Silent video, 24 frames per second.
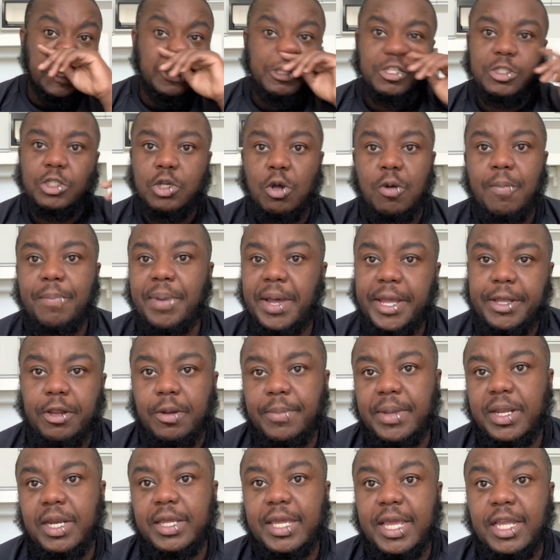don't buy your
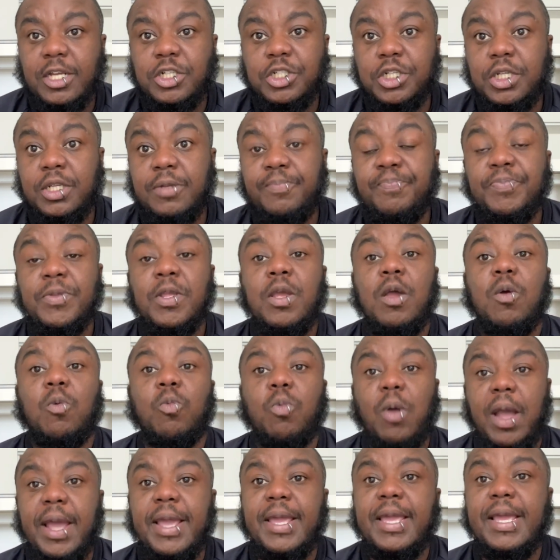medication
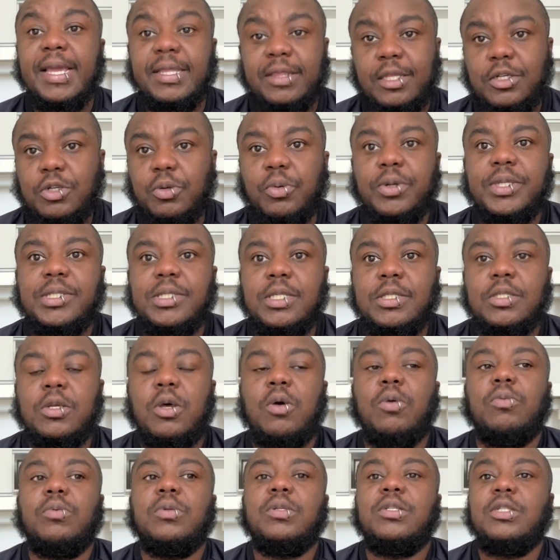right in the touristy
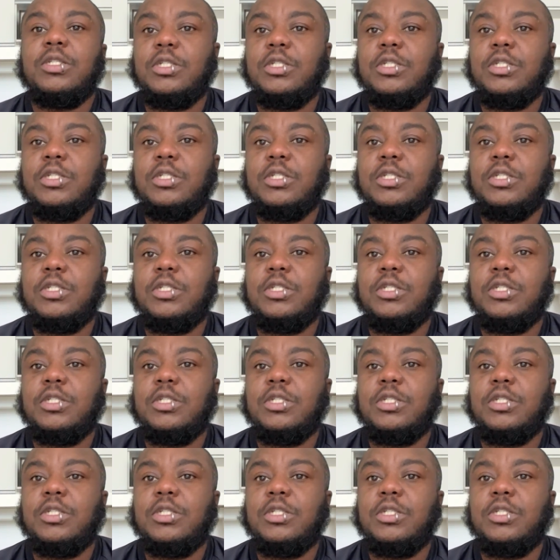zone.